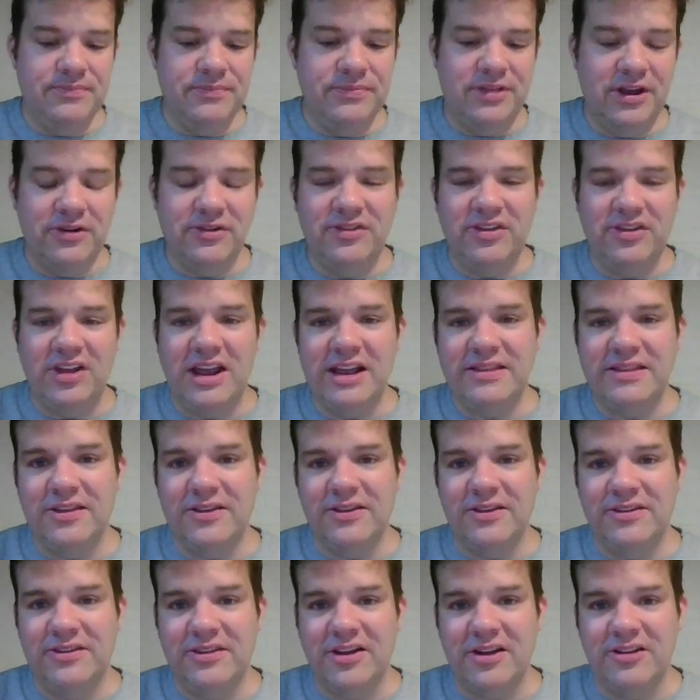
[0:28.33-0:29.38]
They're saying that
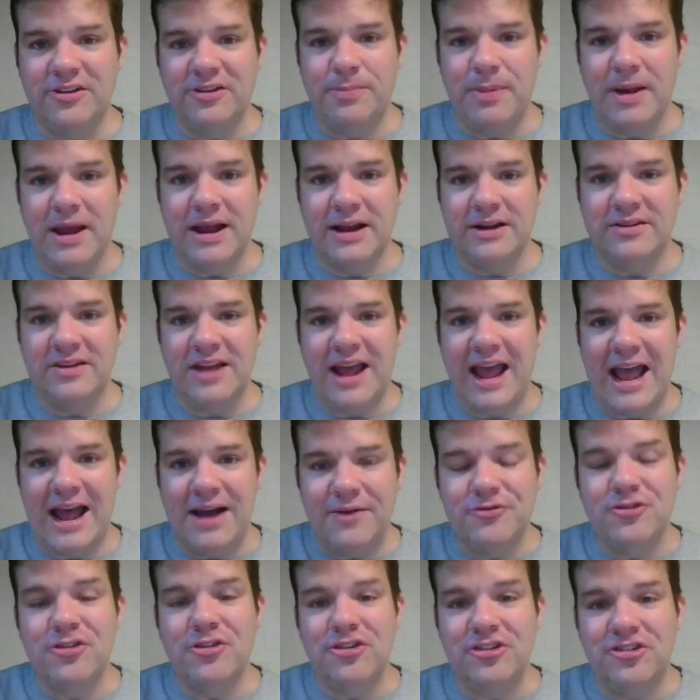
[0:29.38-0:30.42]
the suspect
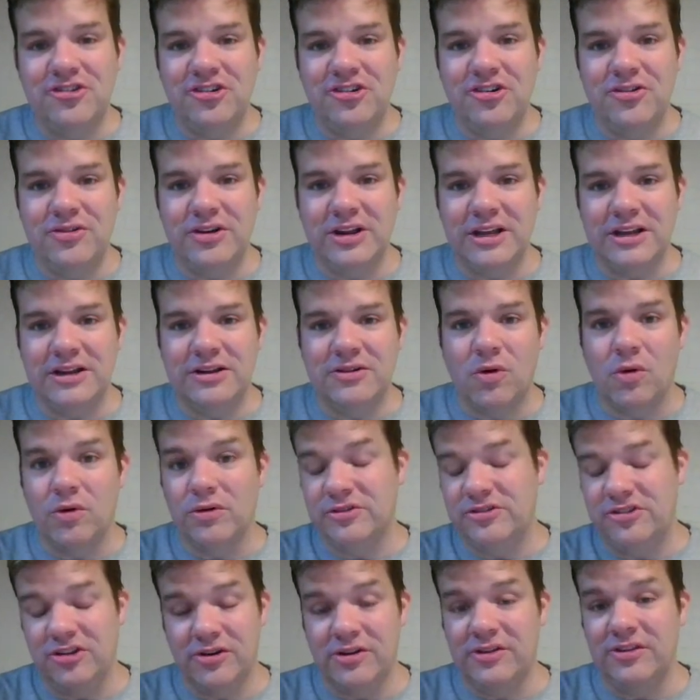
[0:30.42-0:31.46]
after the shooting or
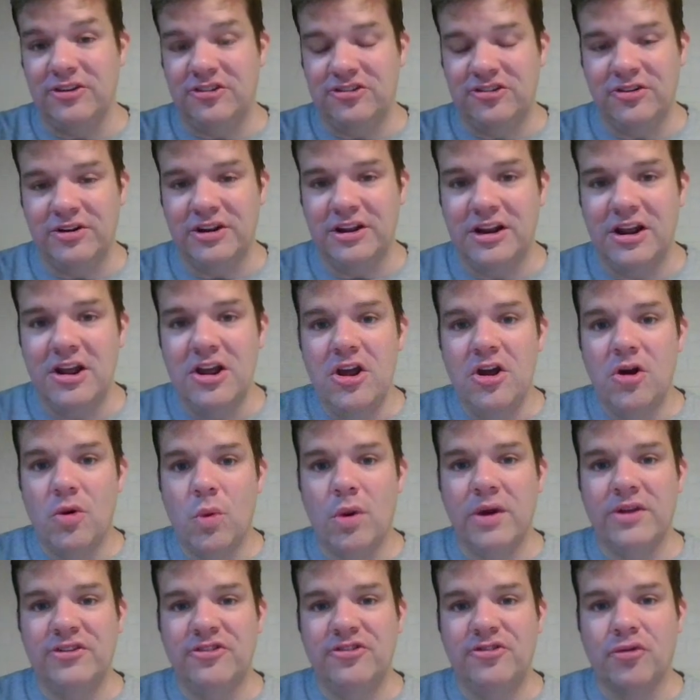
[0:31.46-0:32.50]
during the shooting
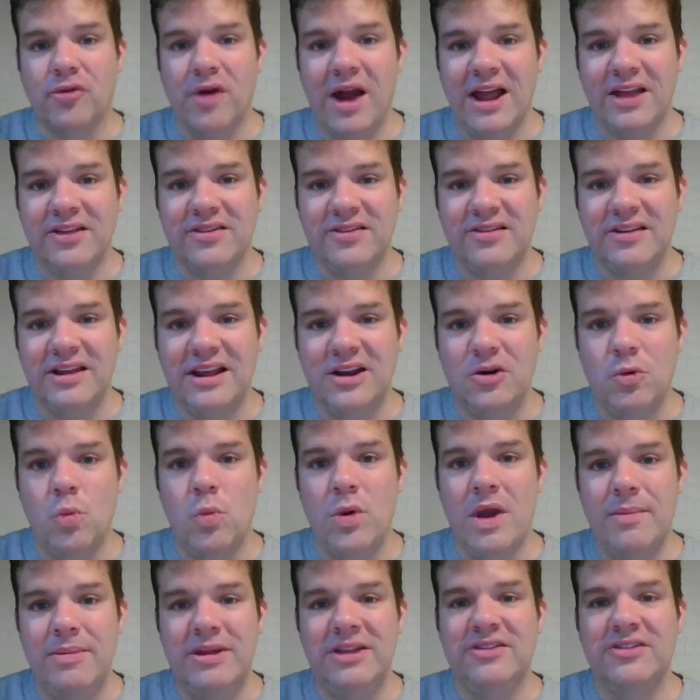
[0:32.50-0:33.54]
was dressed in
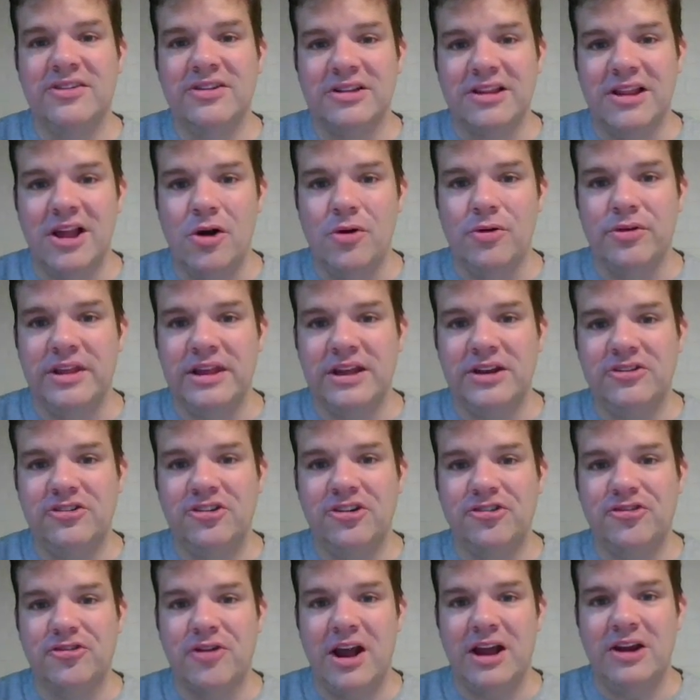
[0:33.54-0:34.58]
women's clothing
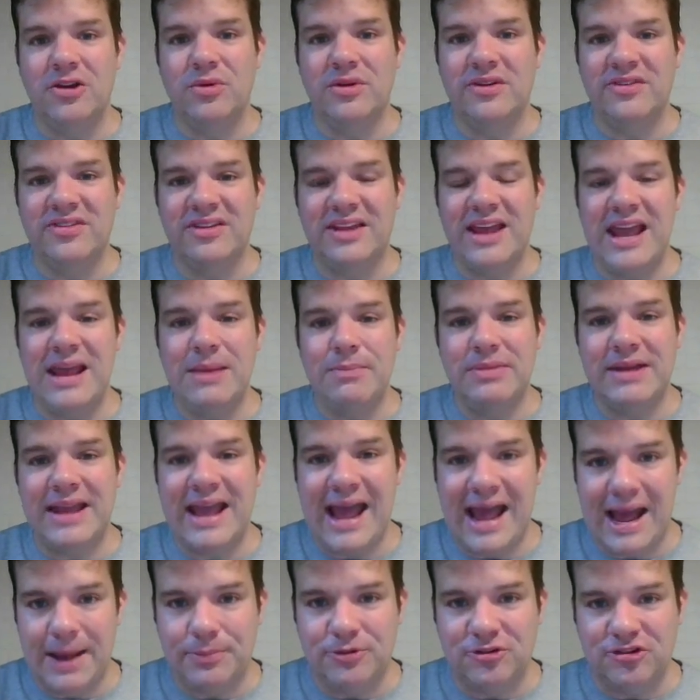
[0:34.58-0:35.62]
to try to escape
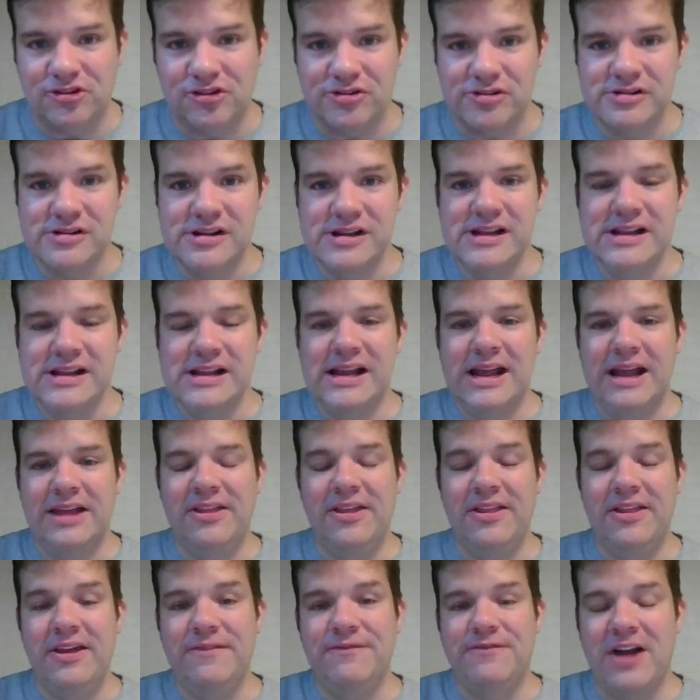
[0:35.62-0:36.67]
capture. And
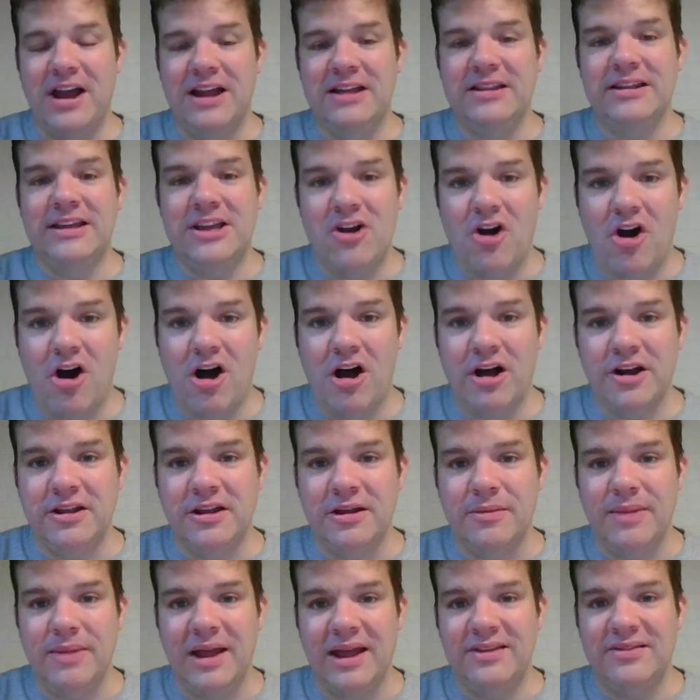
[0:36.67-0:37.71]
then they finally caught
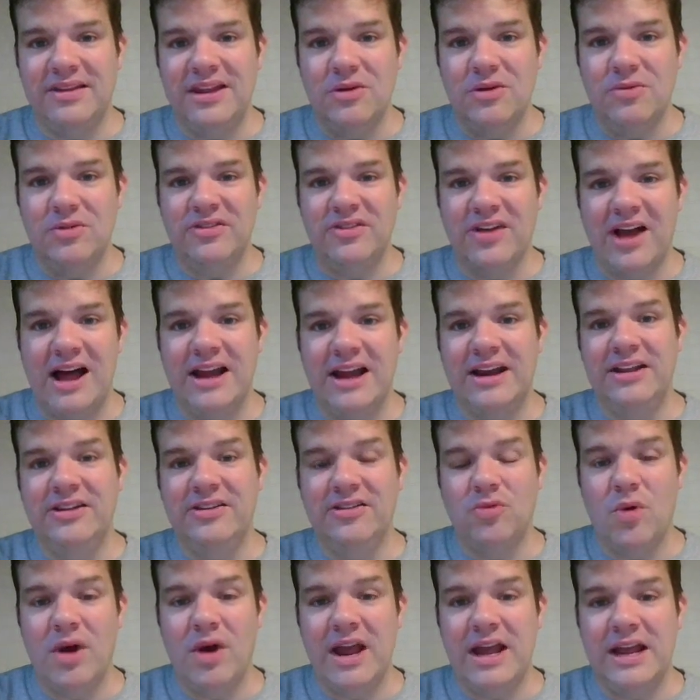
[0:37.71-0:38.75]
him as he was on
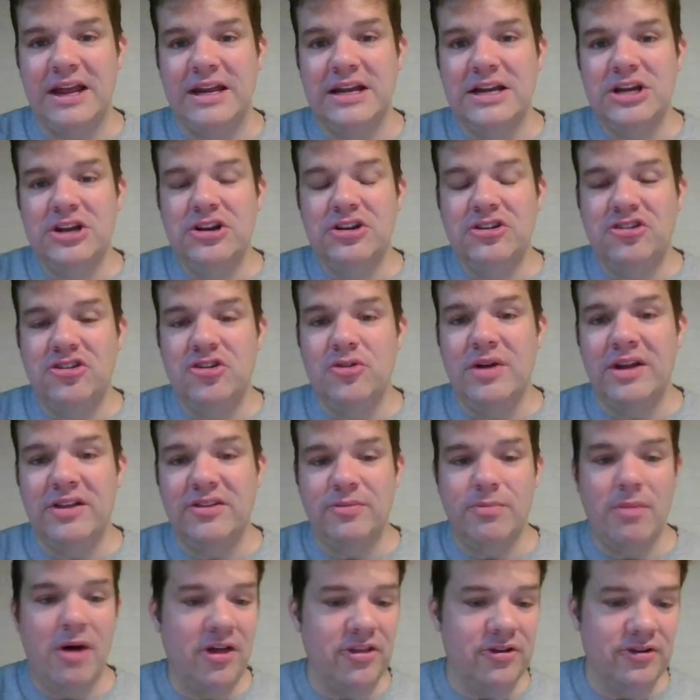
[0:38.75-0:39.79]
his way to his
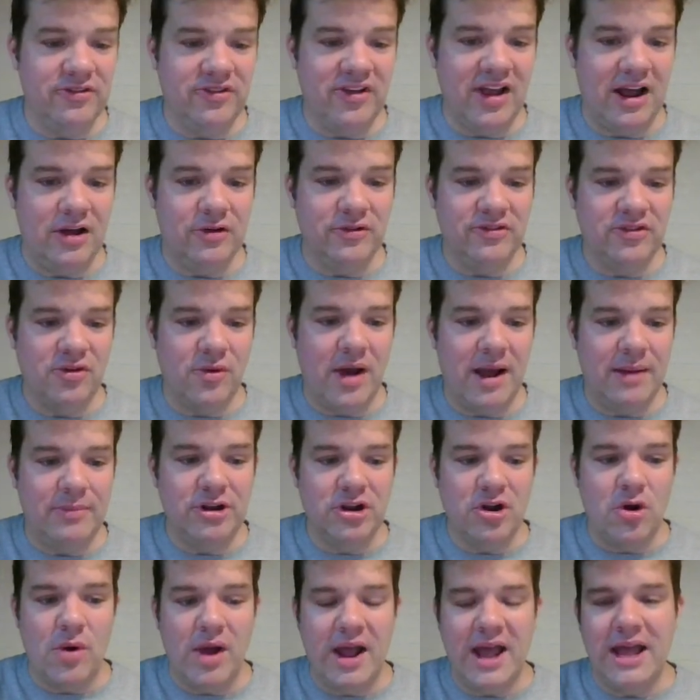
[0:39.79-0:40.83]
mother's house. So I'm going to
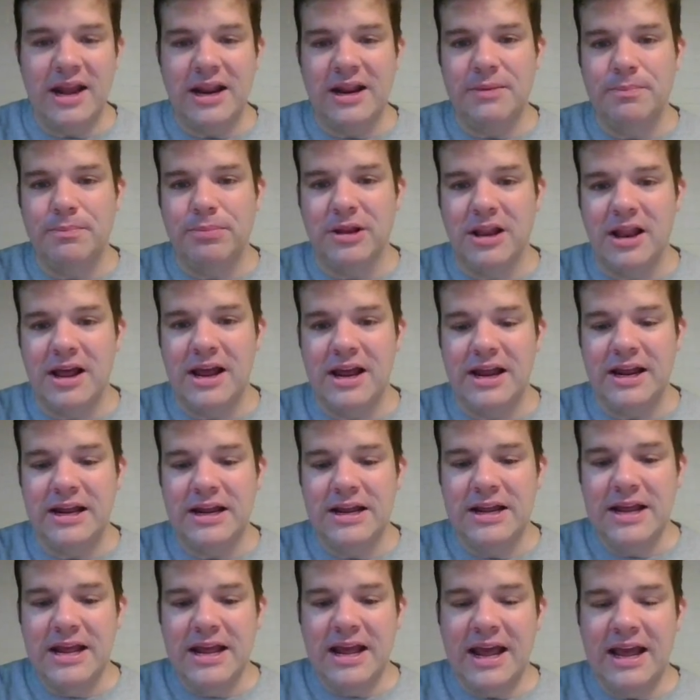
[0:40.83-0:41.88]
go ahead and play
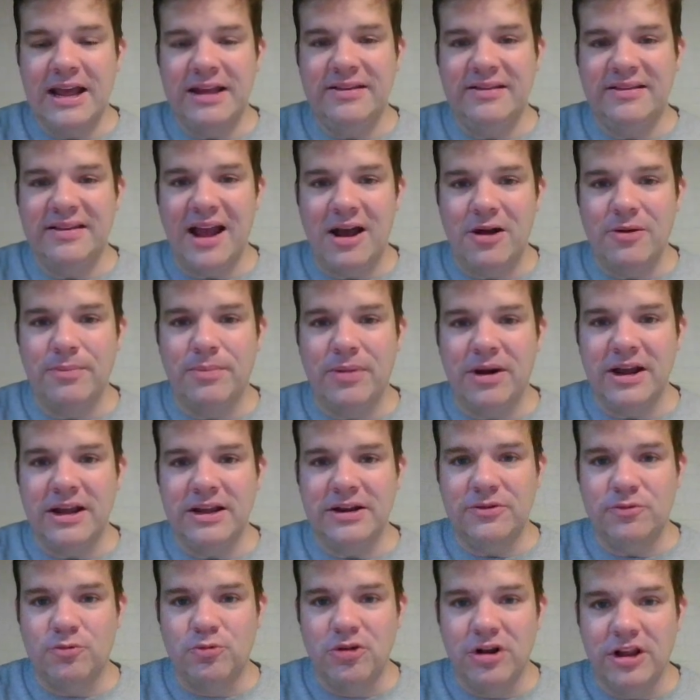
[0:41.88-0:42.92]
a
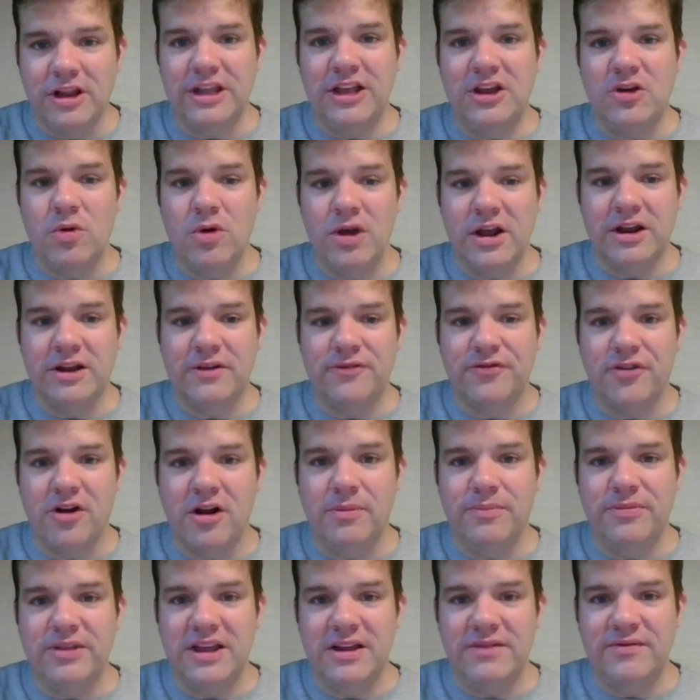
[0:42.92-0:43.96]
soundbite really quick
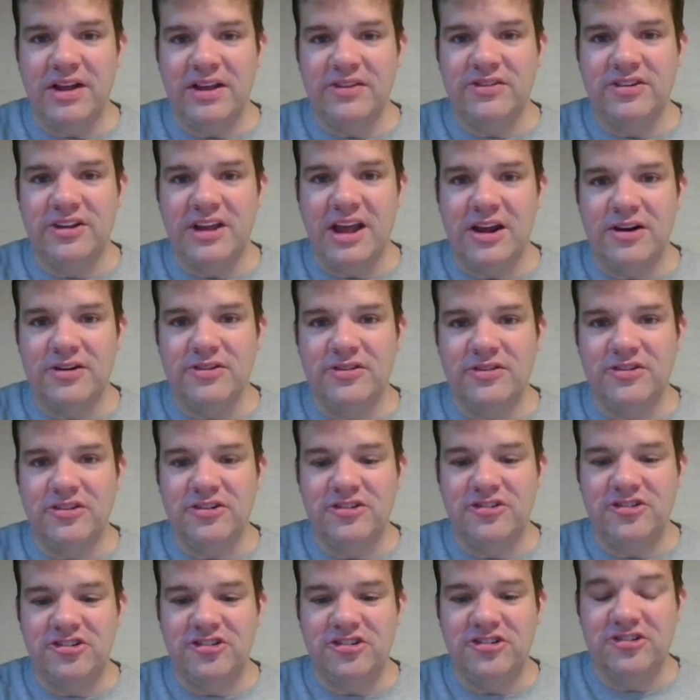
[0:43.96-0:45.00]
from the investigators
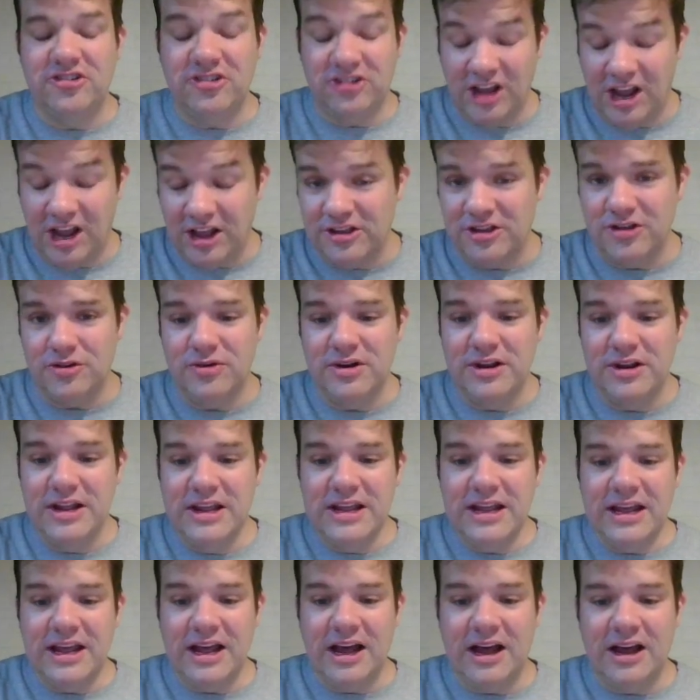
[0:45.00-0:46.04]
to tell you,
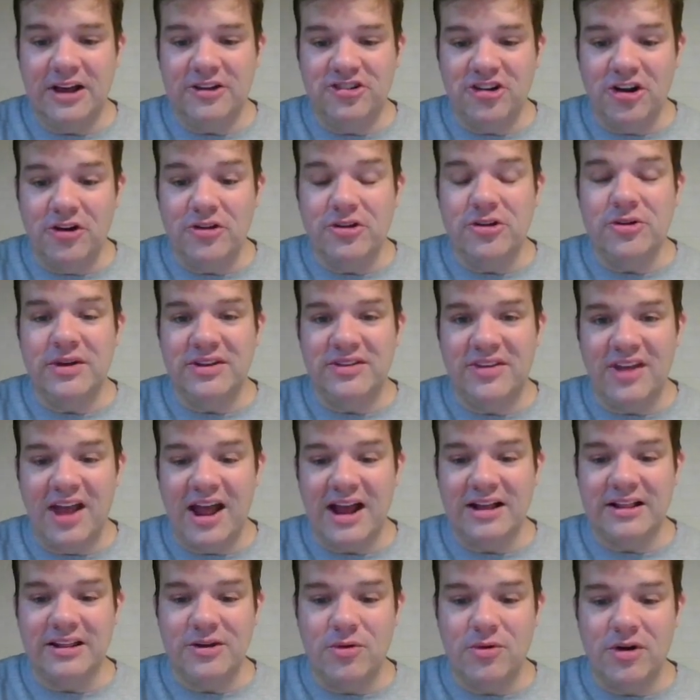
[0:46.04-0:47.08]
show you
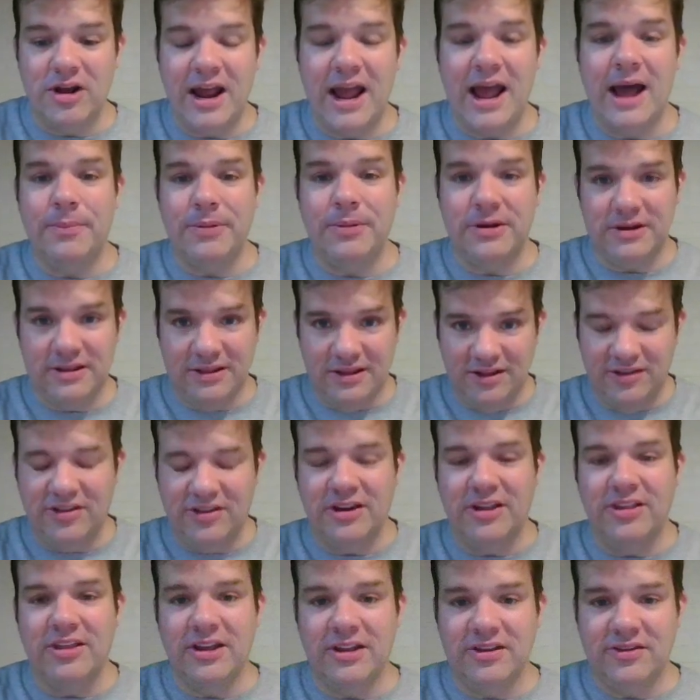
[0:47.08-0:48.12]
exactly what happened. Listen
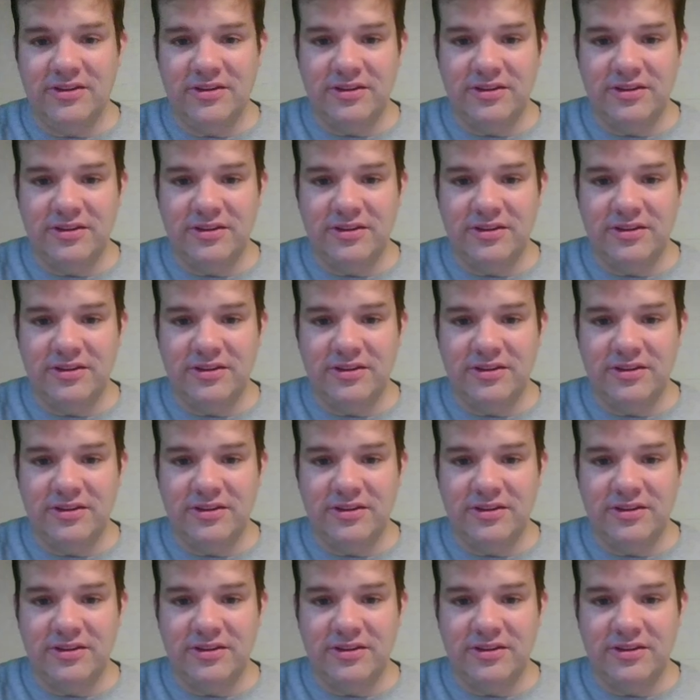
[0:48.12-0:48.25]
to this.